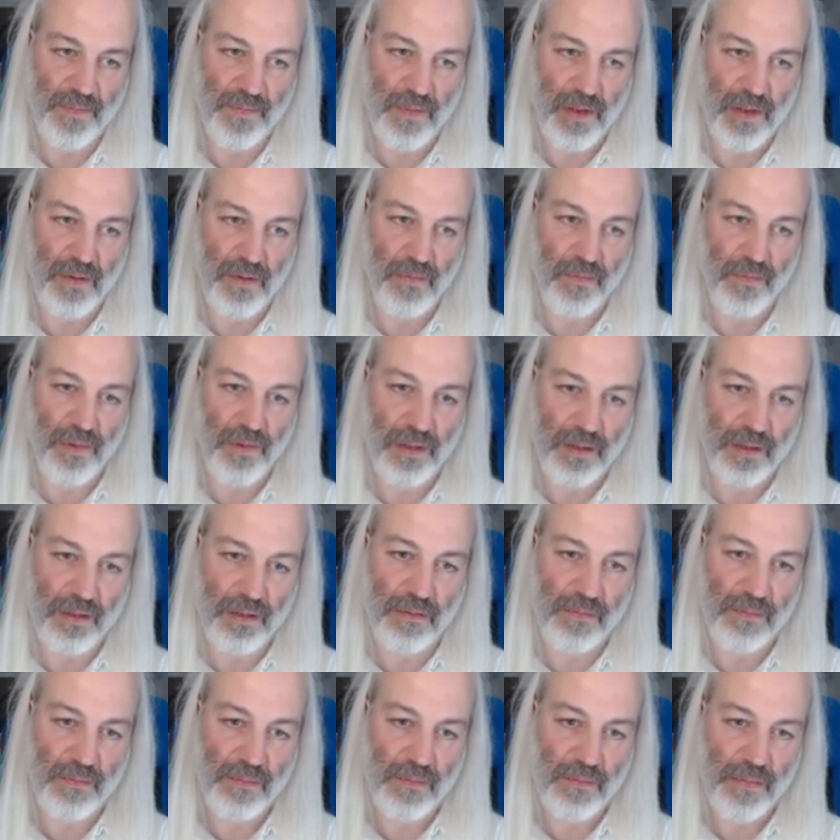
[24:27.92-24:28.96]
will
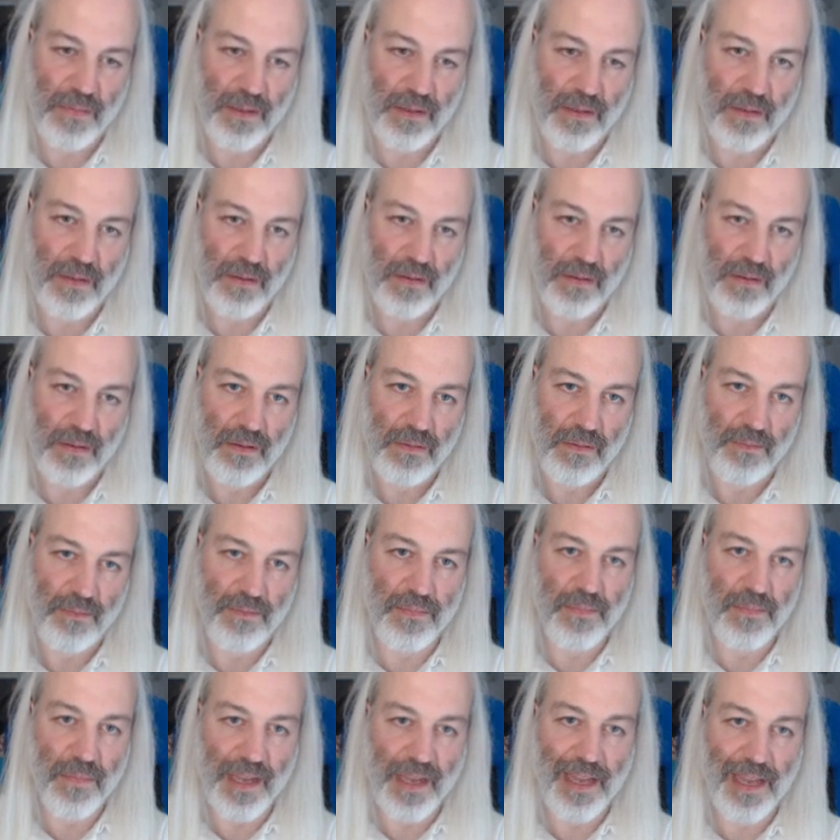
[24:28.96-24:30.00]

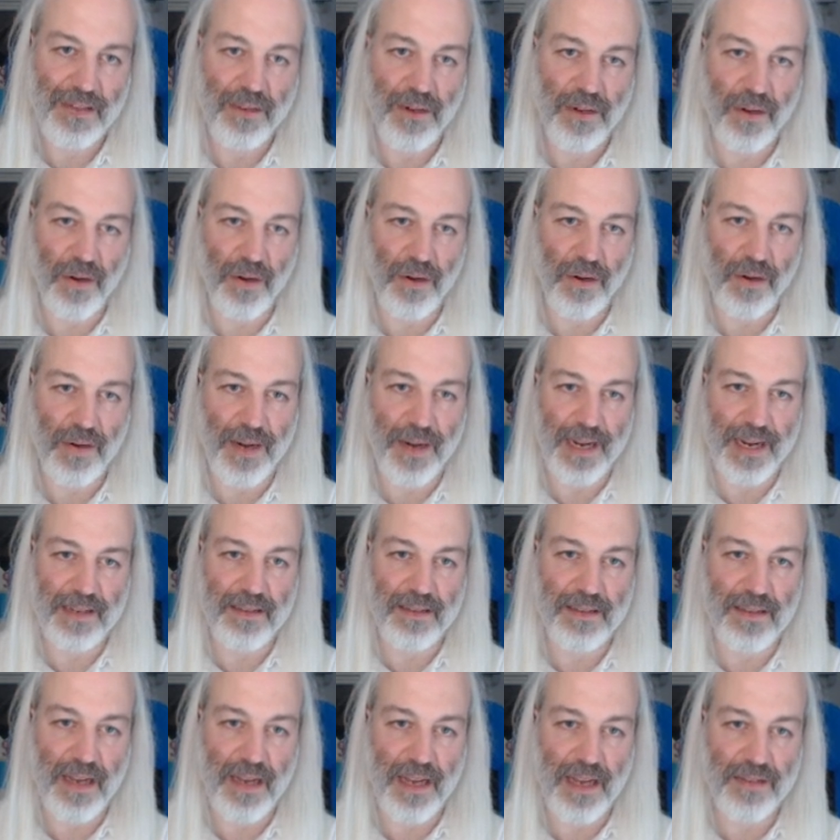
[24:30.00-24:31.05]
get
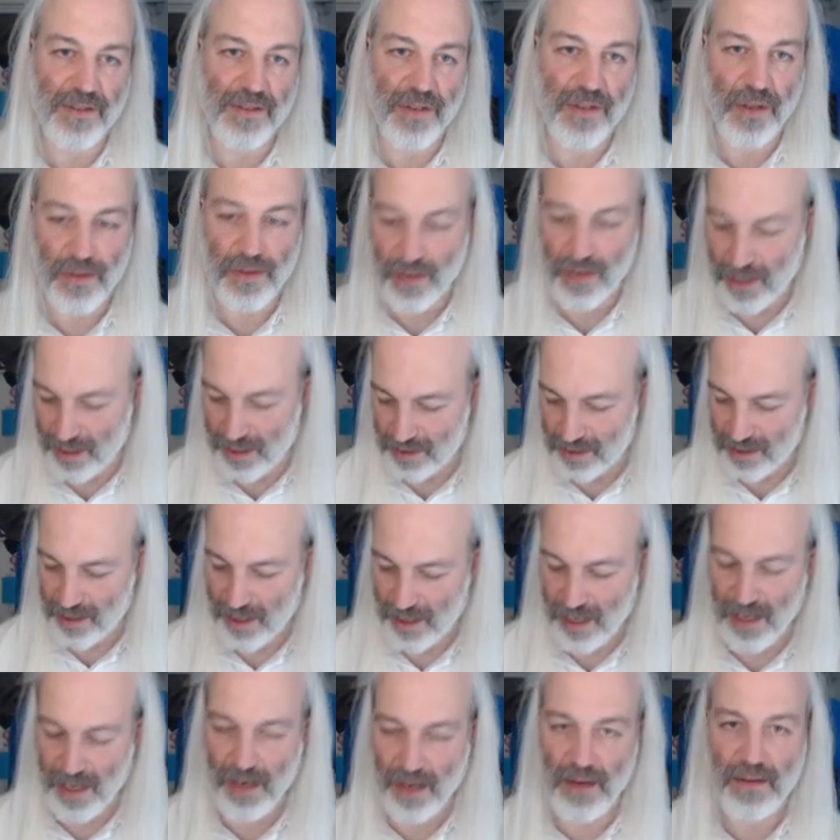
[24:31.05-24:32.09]
connected, as you can see
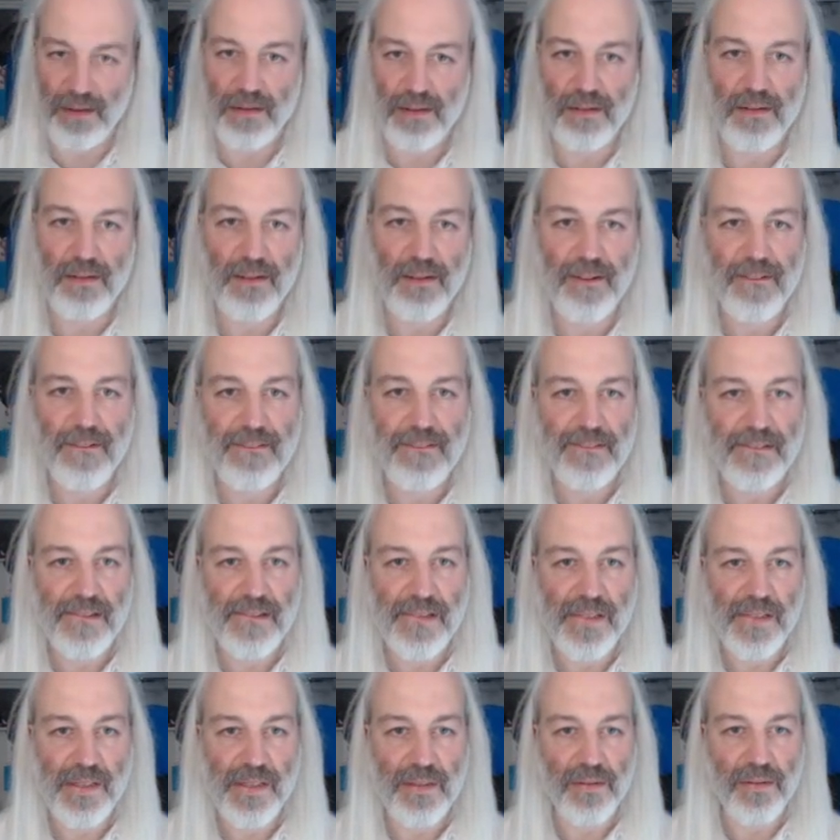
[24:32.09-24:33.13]
here.
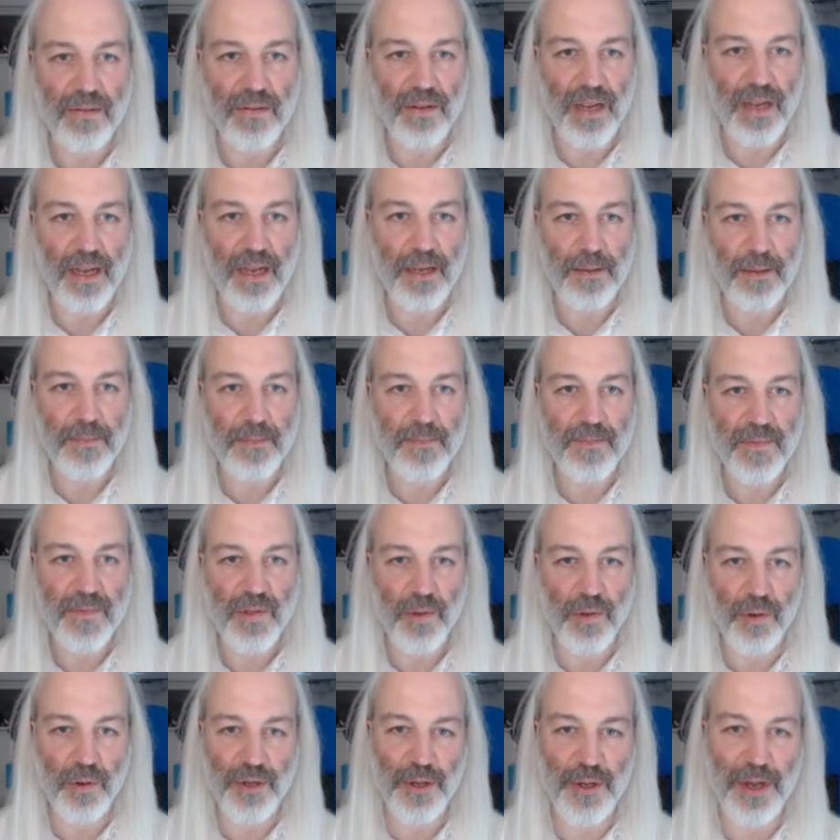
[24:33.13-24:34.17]
Okay,
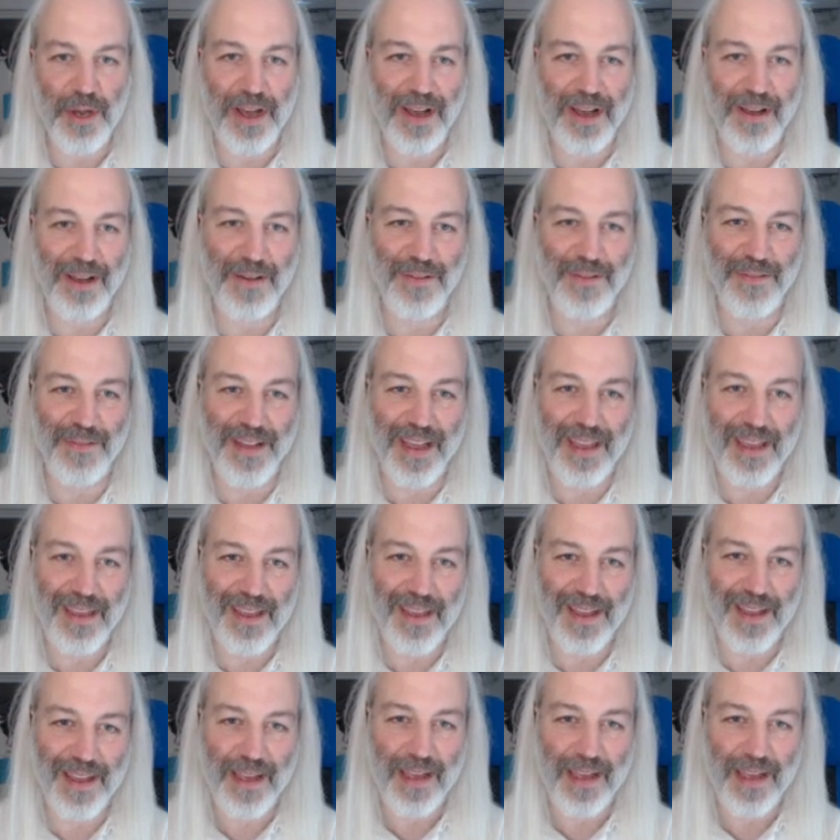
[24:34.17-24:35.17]
so you have the